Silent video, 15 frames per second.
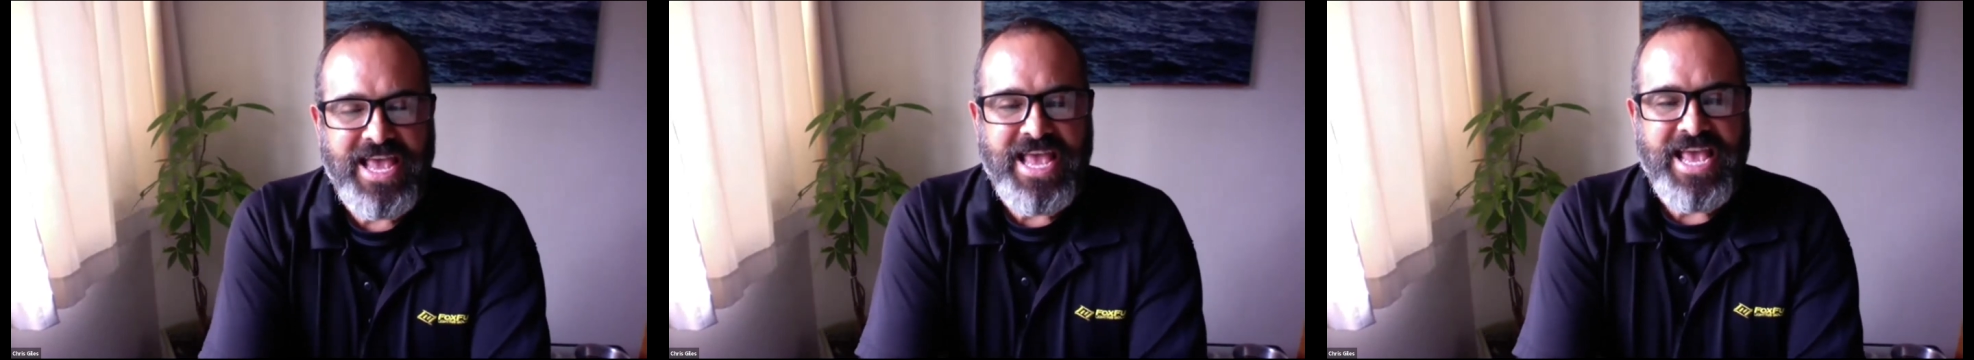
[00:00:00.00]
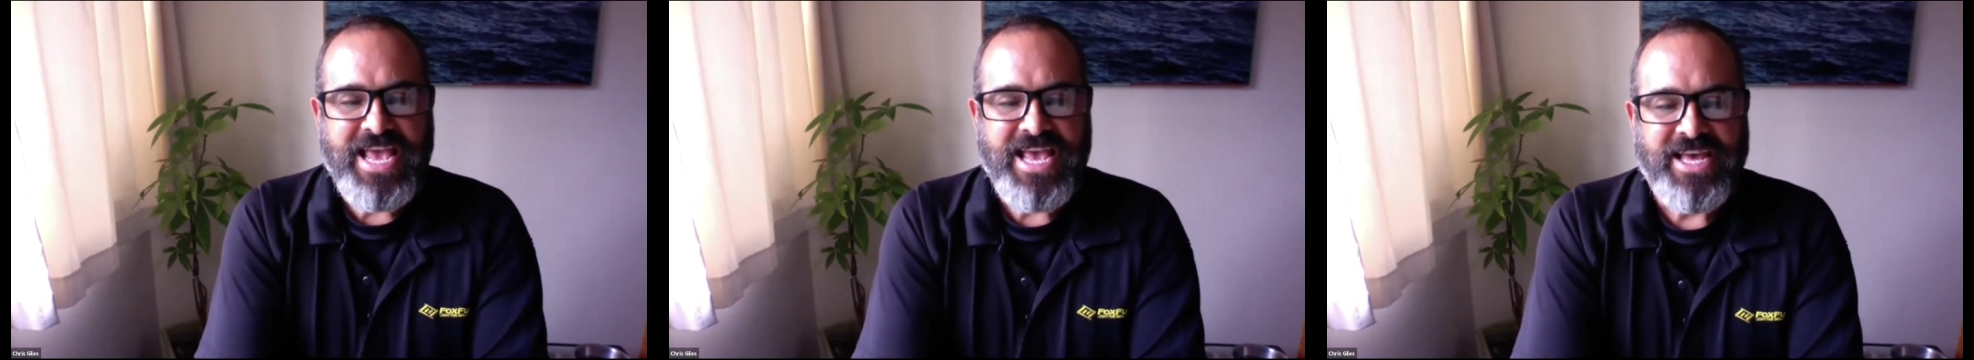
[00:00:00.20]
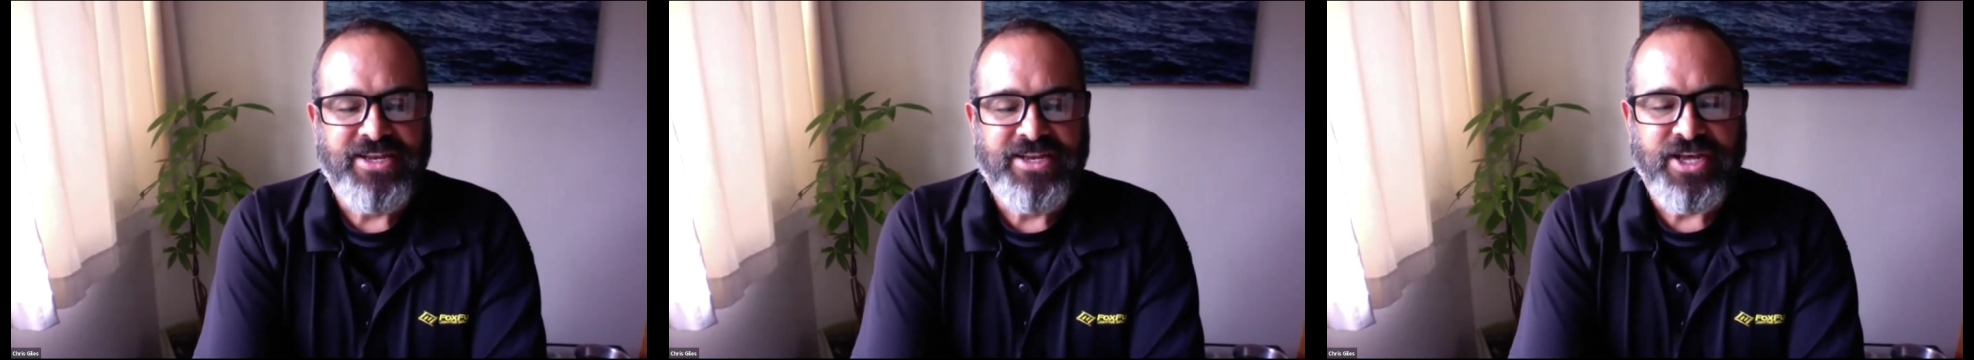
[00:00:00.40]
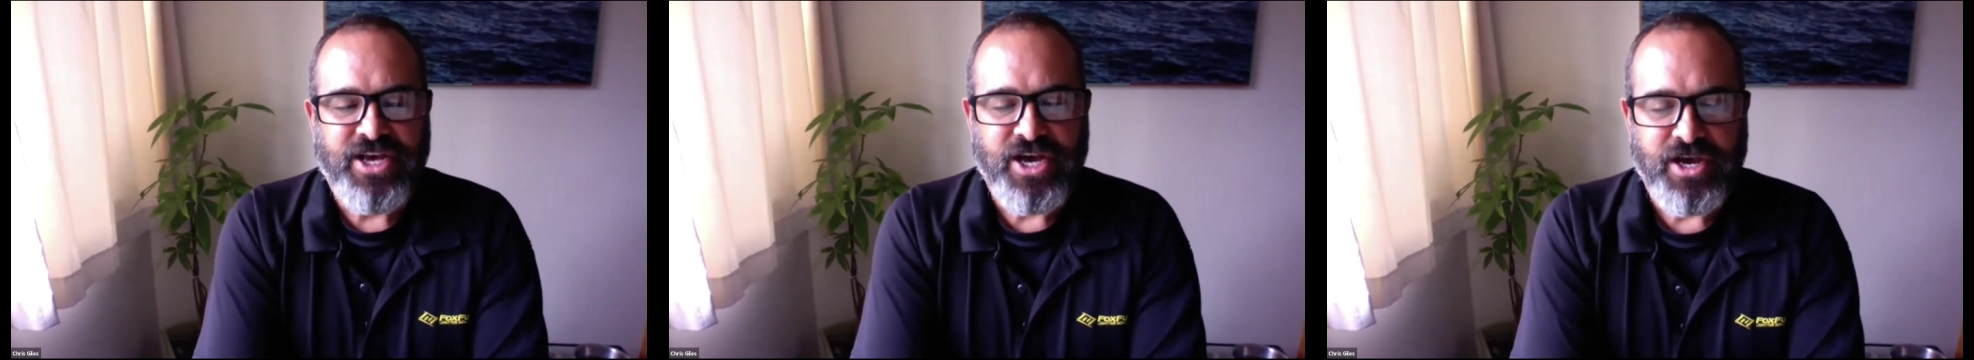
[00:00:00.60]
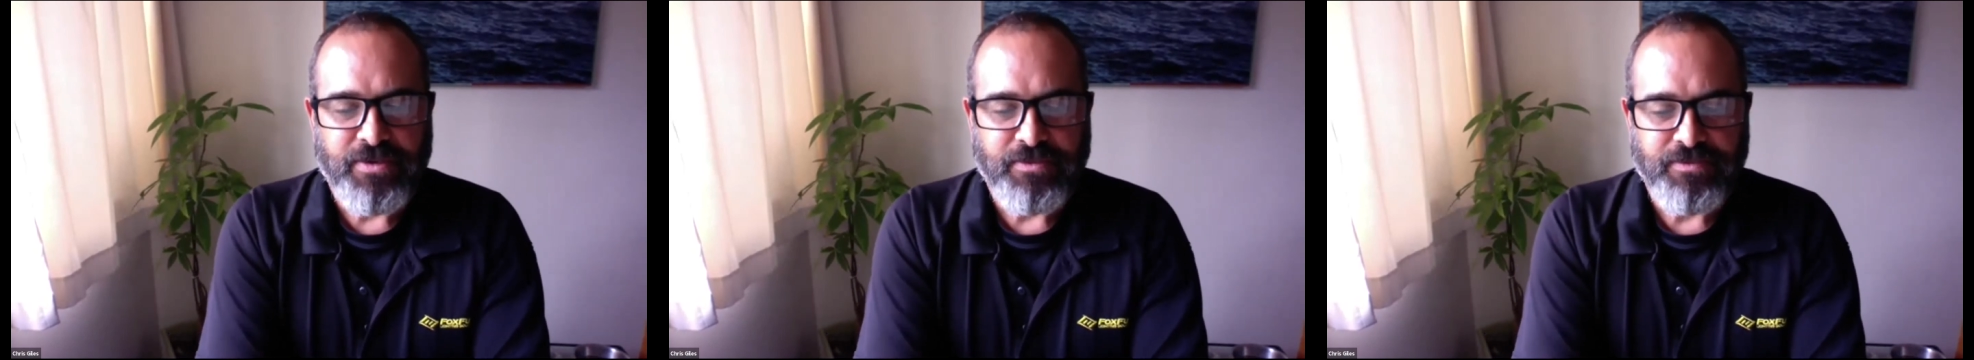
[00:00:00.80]
And
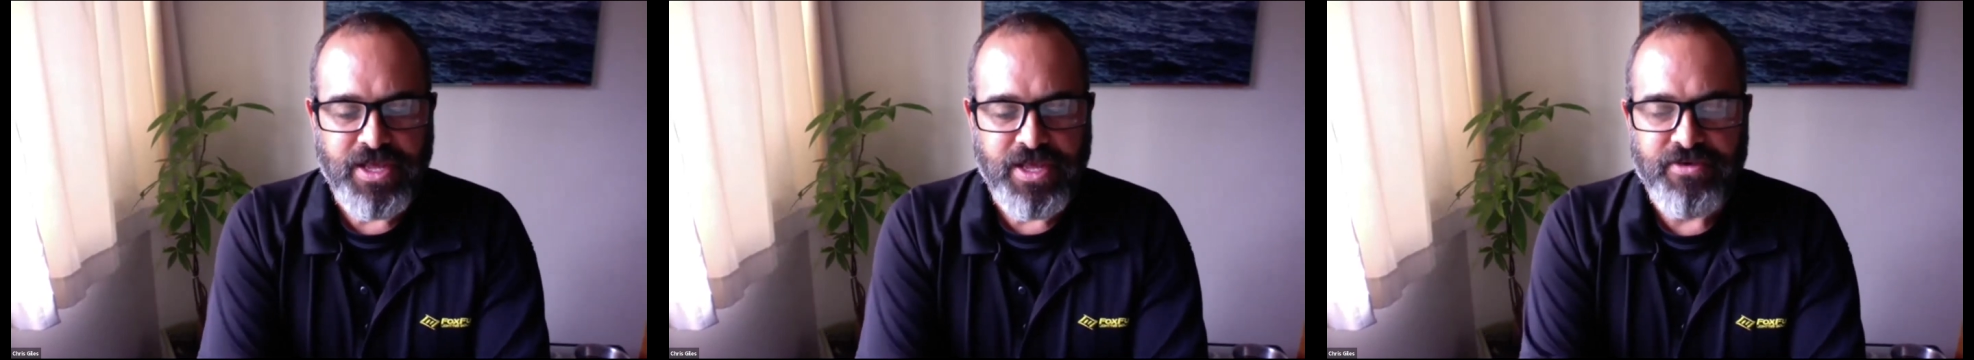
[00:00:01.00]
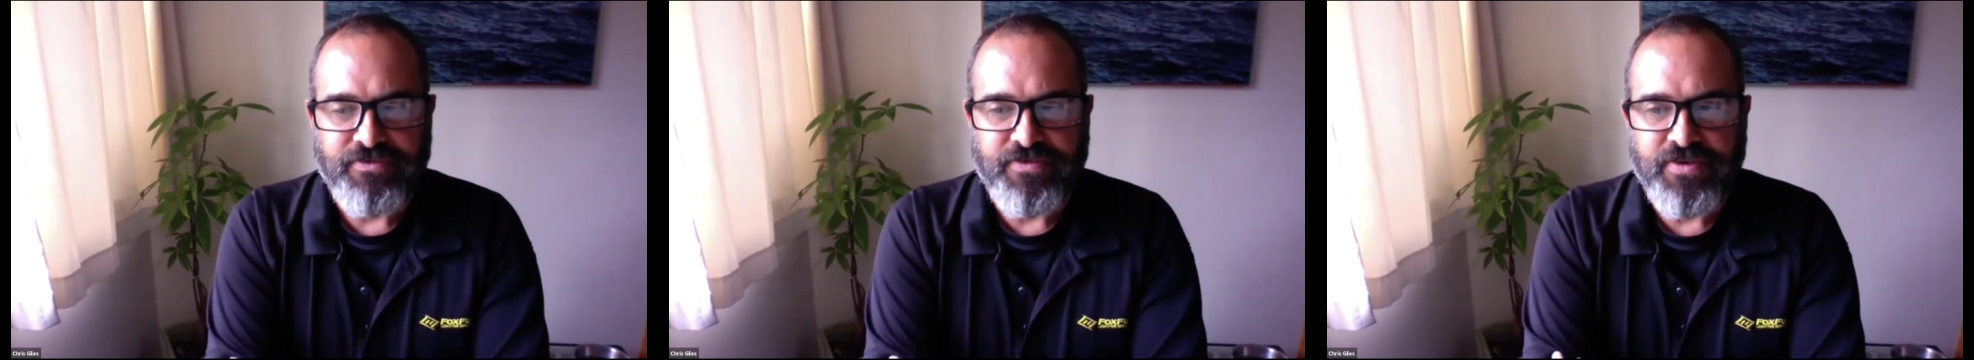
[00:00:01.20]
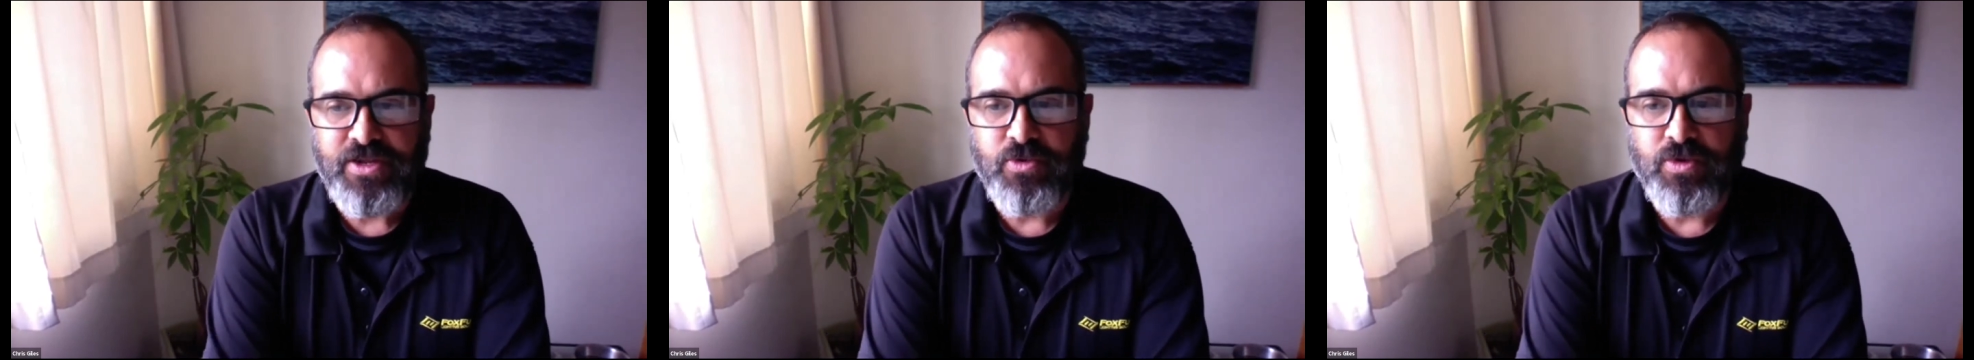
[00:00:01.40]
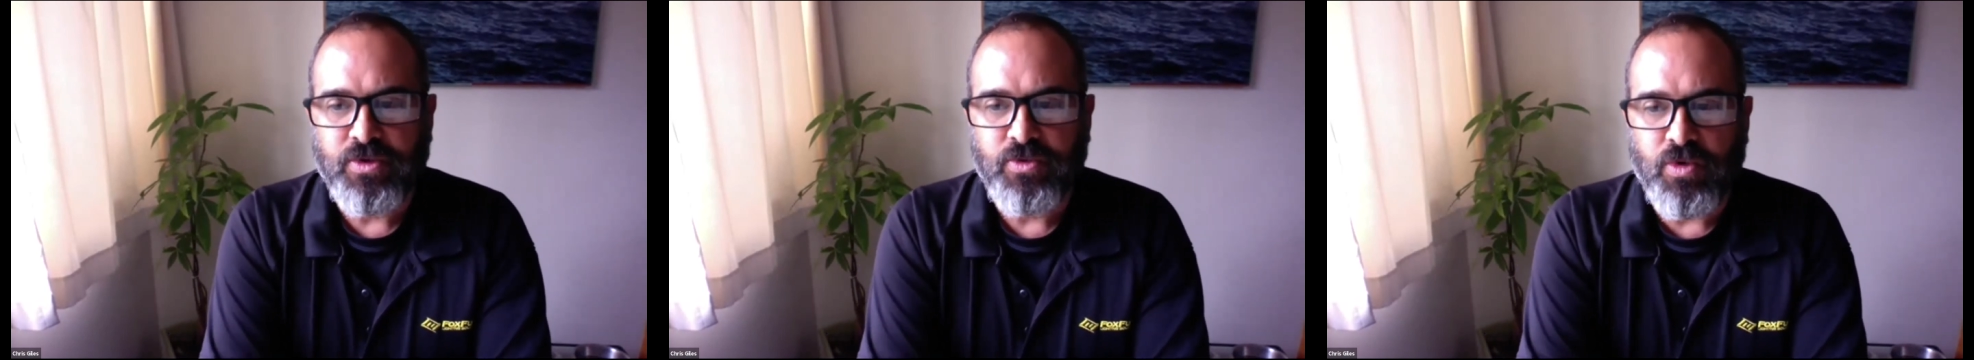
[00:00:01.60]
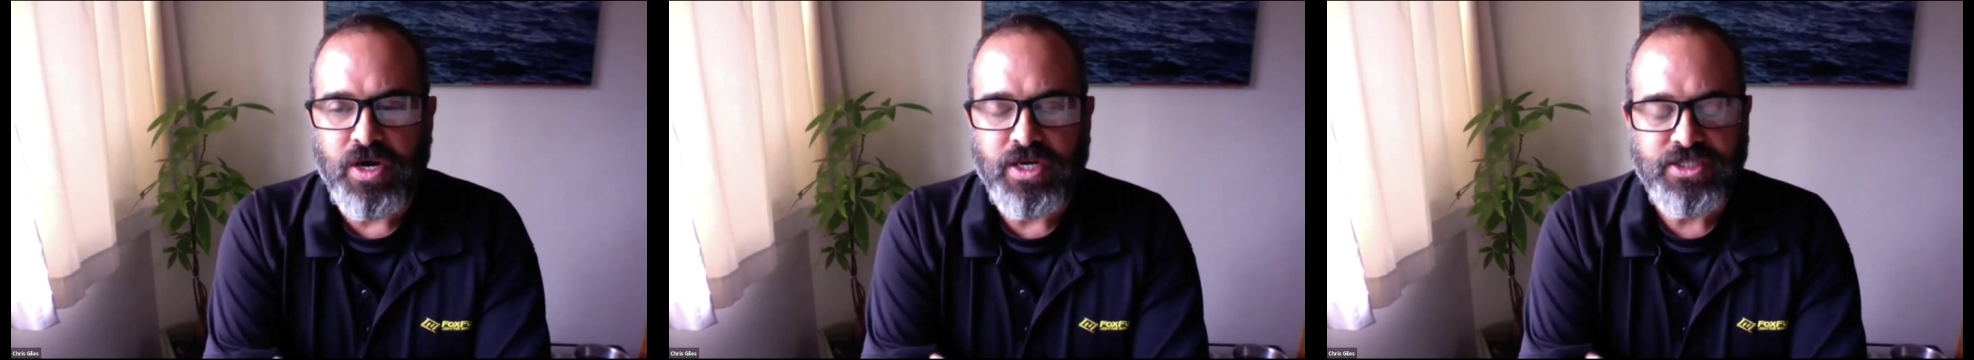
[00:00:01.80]
um, if
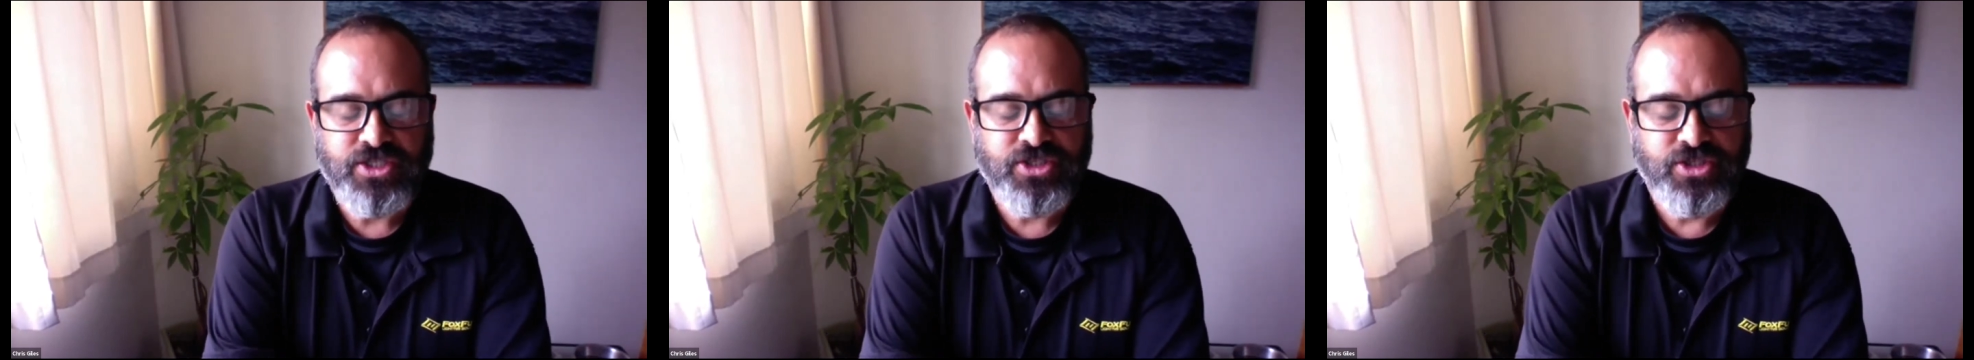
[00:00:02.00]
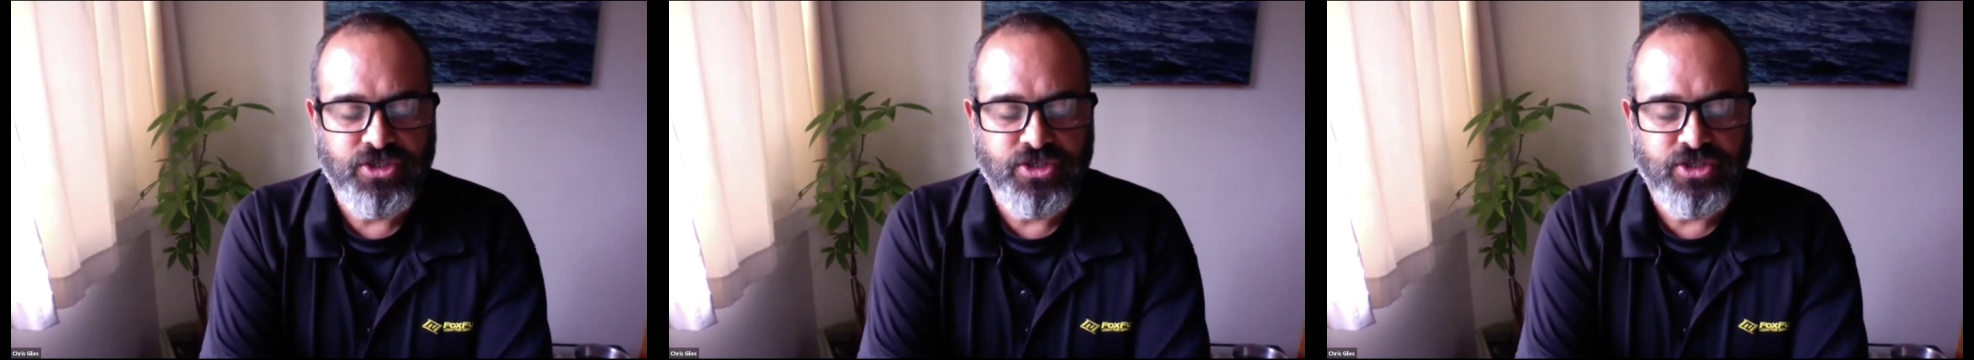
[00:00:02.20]
anyone wants